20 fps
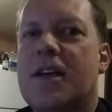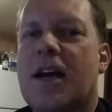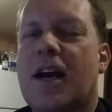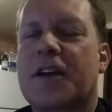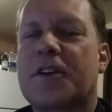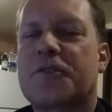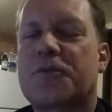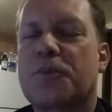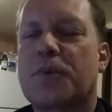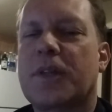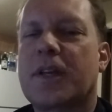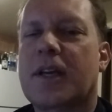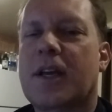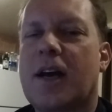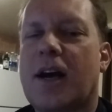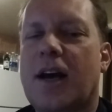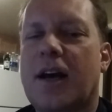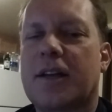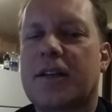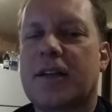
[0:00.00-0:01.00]
I just really
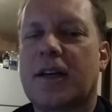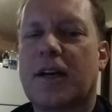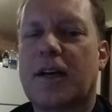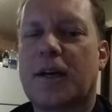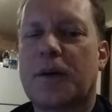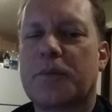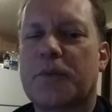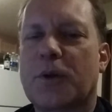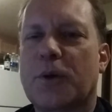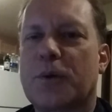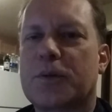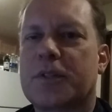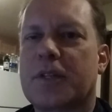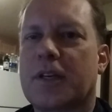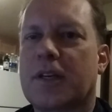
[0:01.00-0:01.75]
got there was